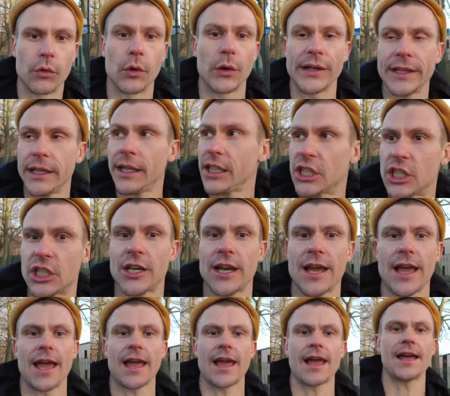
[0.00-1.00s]
Greenwich
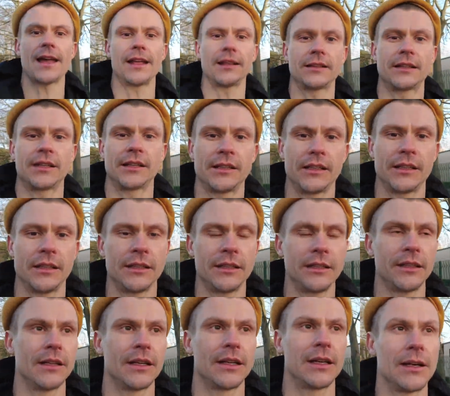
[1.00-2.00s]
and the
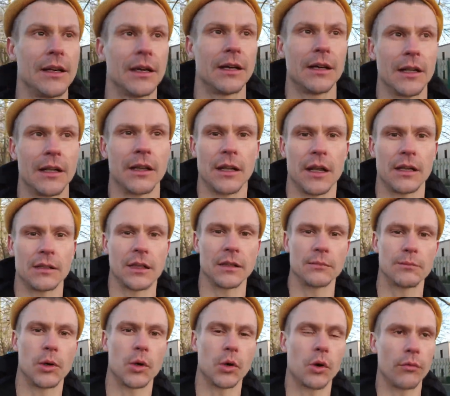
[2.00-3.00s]
London
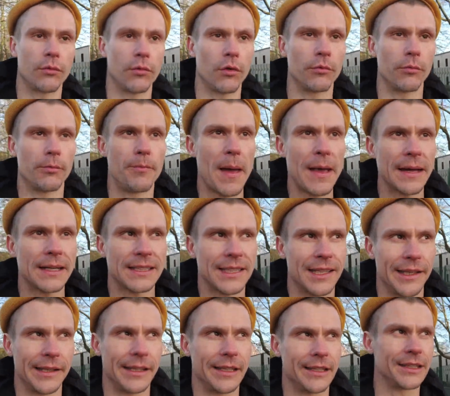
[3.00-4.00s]
Borough of
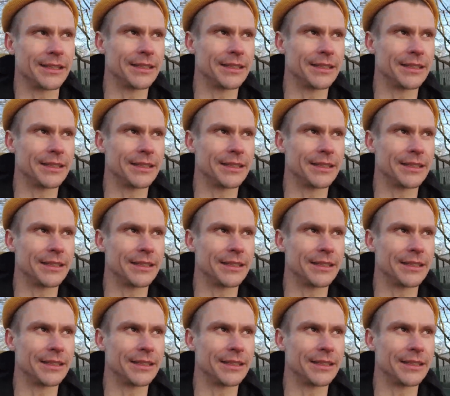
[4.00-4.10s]
Bexley.